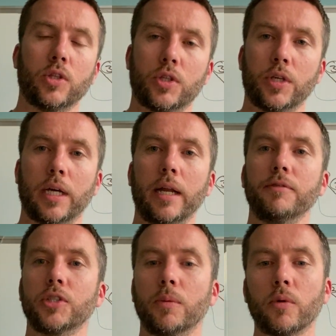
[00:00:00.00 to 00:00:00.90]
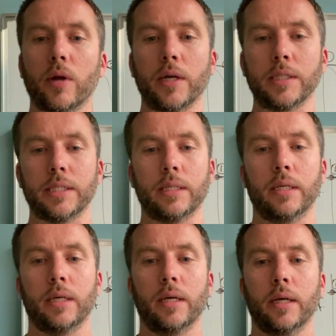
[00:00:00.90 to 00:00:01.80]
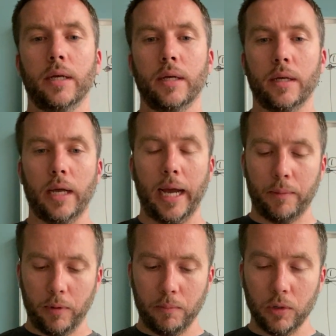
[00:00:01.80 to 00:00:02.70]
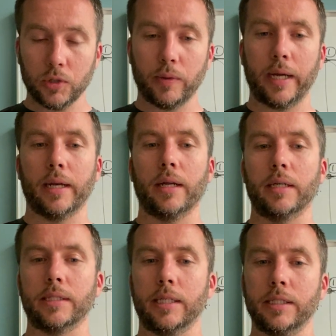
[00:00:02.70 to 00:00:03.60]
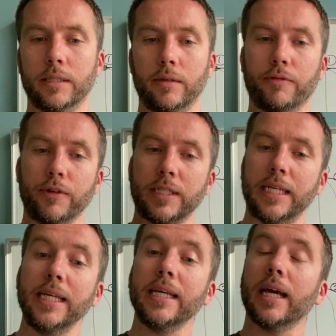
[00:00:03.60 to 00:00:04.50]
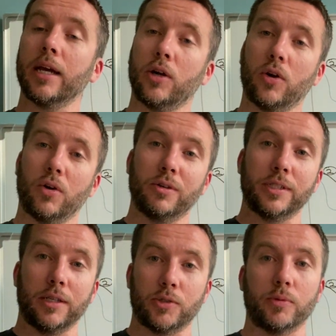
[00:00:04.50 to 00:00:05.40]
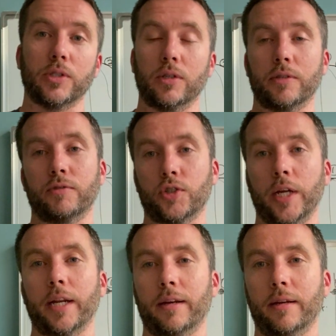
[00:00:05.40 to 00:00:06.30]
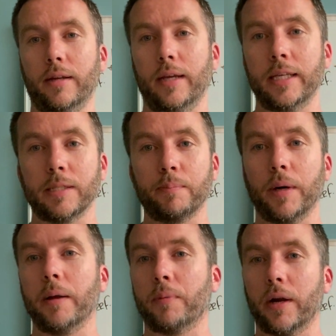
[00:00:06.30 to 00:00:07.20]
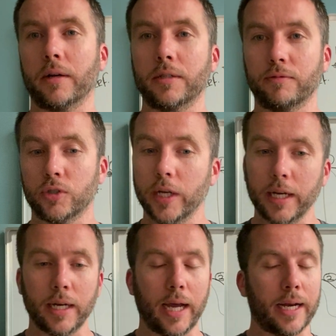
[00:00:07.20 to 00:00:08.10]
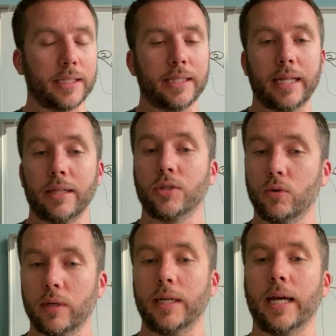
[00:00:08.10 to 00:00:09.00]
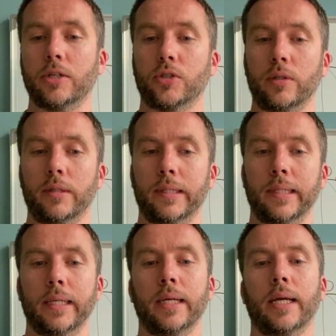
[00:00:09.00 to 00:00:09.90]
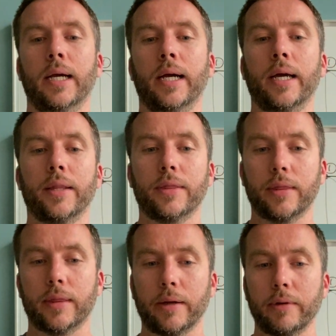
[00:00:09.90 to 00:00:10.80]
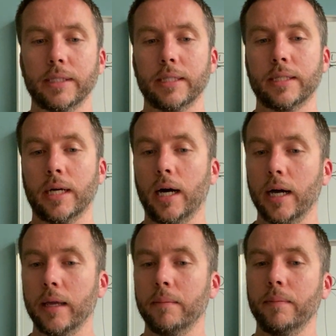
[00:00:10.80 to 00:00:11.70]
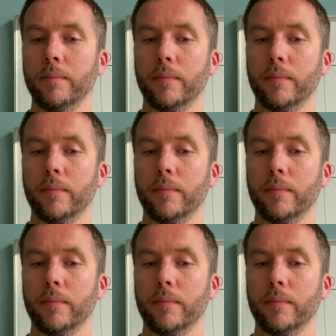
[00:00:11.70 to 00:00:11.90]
To kind of summarize, and we must recognize this, fatigue occurs as a result of training. It's a byproduct of training, and it's totally natural. There is a time